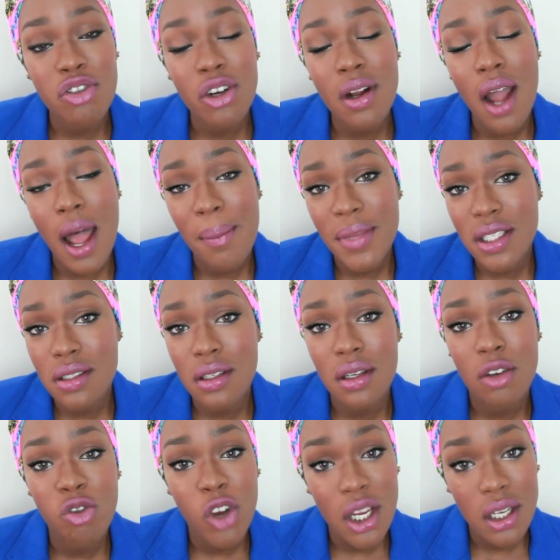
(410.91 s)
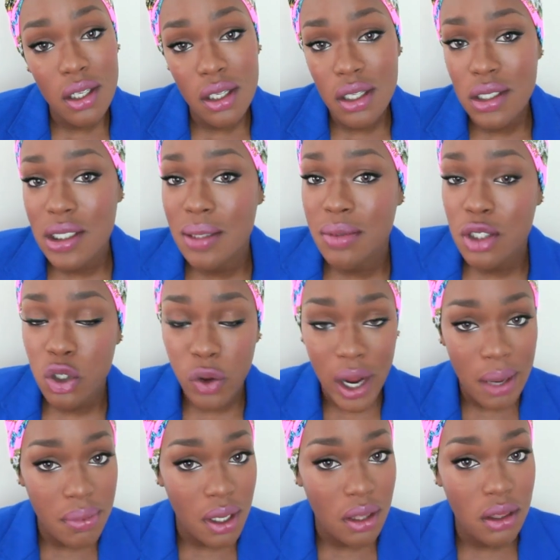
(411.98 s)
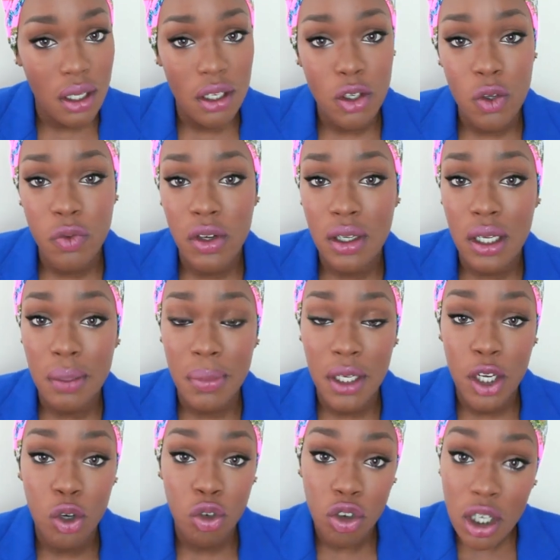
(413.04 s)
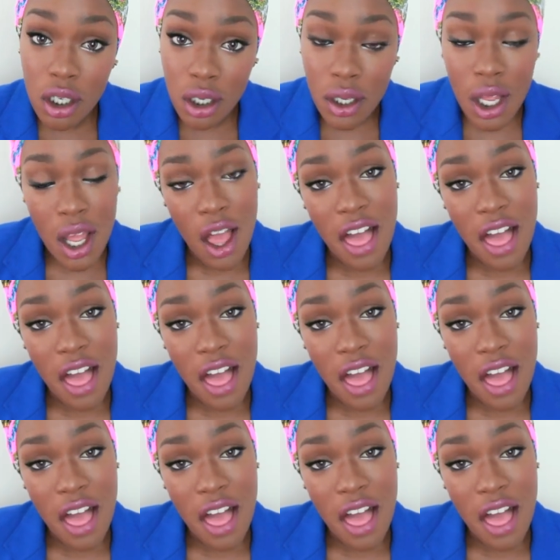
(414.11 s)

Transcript: for commenting rating and subscribing thank you for keeping it real